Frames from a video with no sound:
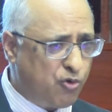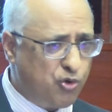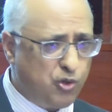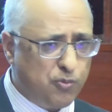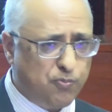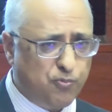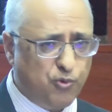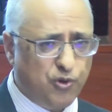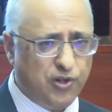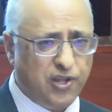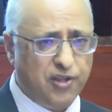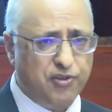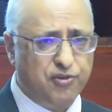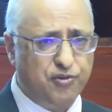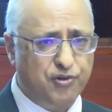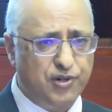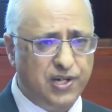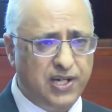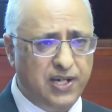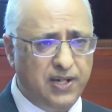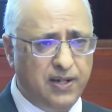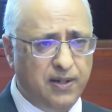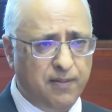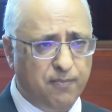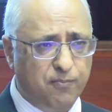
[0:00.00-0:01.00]
want to put the
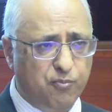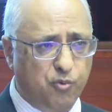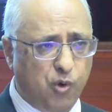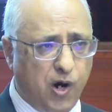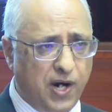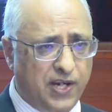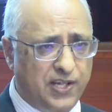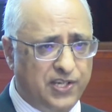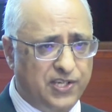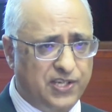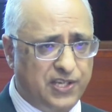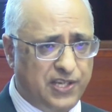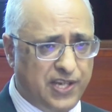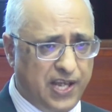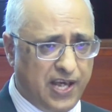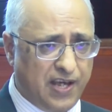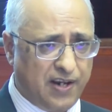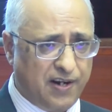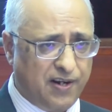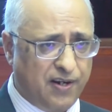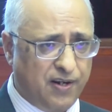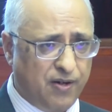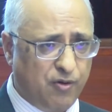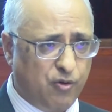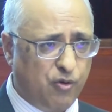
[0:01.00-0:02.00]
3 points
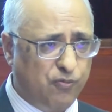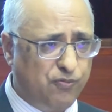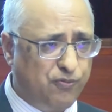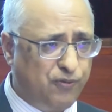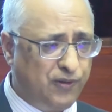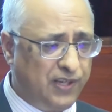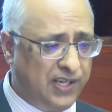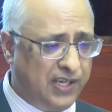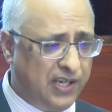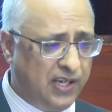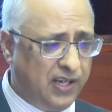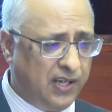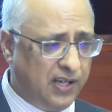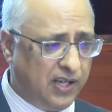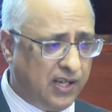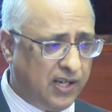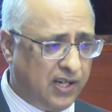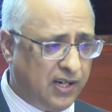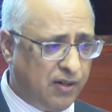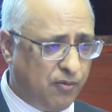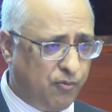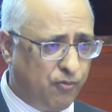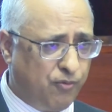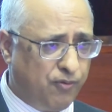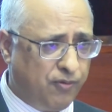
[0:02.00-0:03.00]
there. Hopefully,
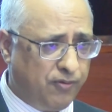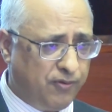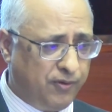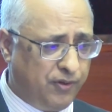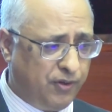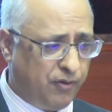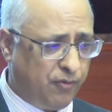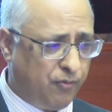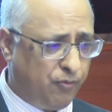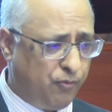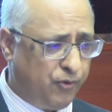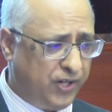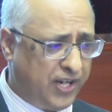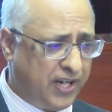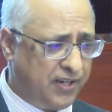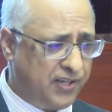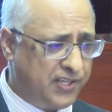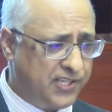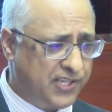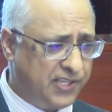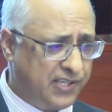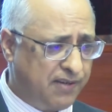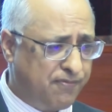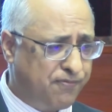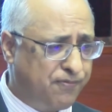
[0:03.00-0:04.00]
we can
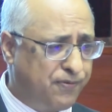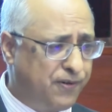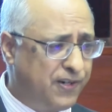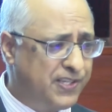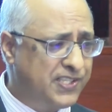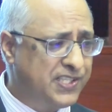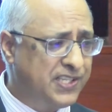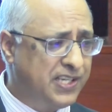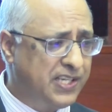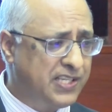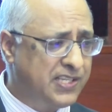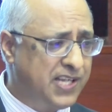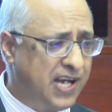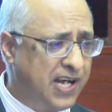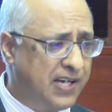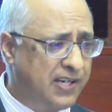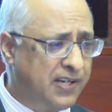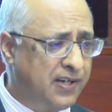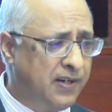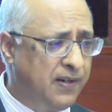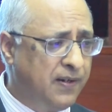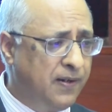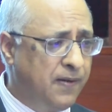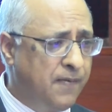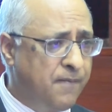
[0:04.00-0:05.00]
discuss. The first is
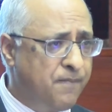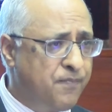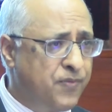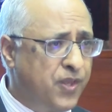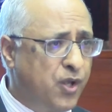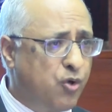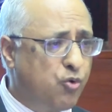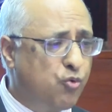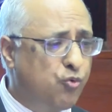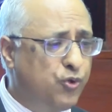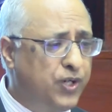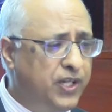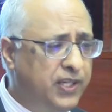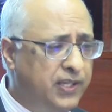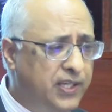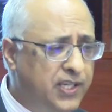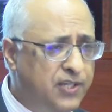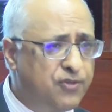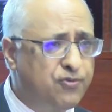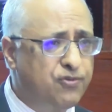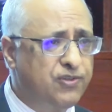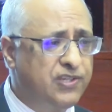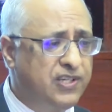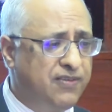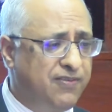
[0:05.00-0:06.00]
that we
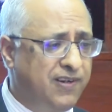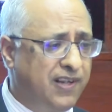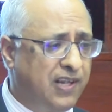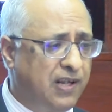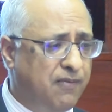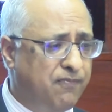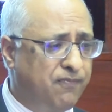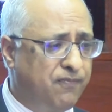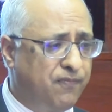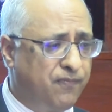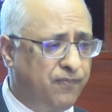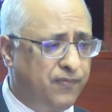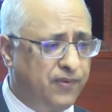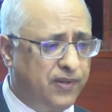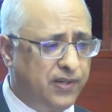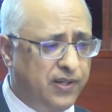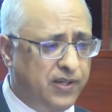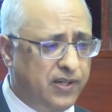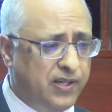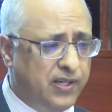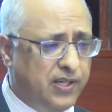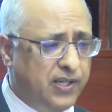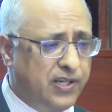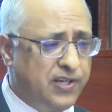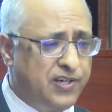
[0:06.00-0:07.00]
need to develop
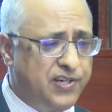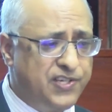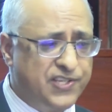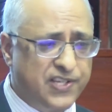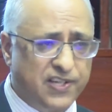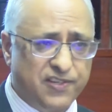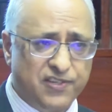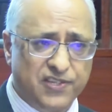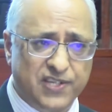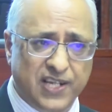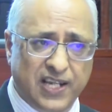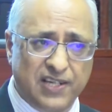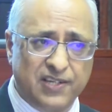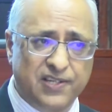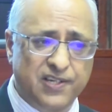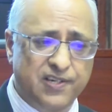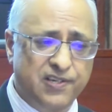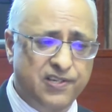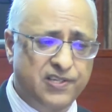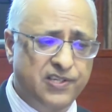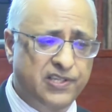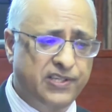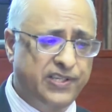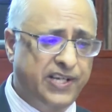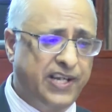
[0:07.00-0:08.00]
research
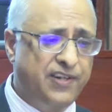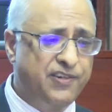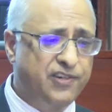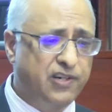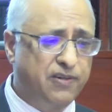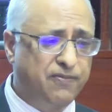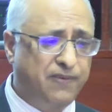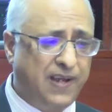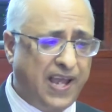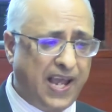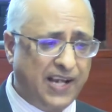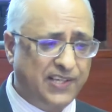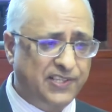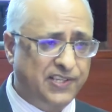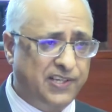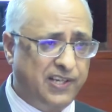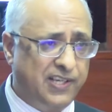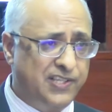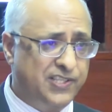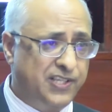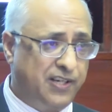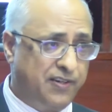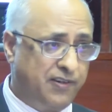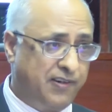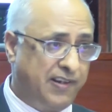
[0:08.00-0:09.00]
centers, center of
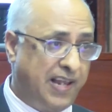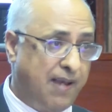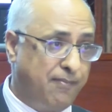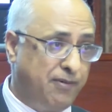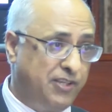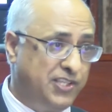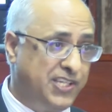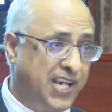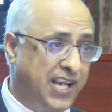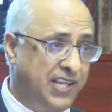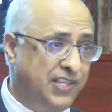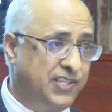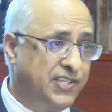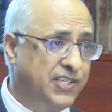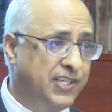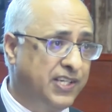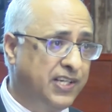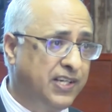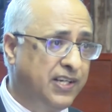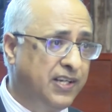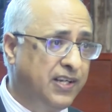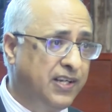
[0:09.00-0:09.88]
excellence on climate change,